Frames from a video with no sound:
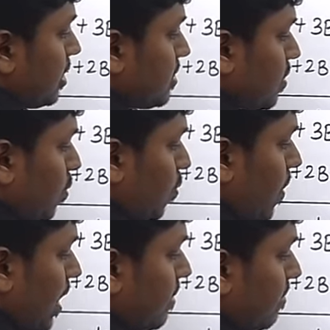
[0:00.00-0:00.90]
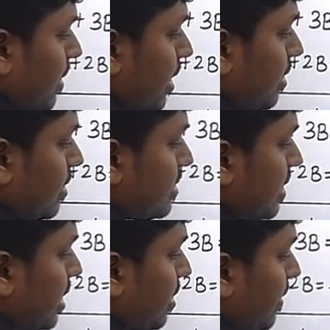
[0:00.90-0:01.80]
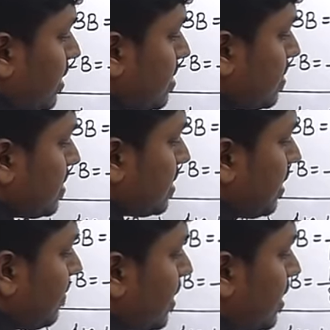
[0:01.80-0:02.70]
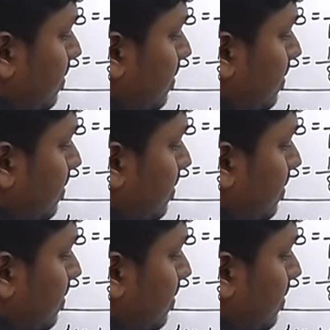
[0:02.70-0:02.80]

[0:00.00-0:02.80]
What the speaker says: So 1 men is equals to 7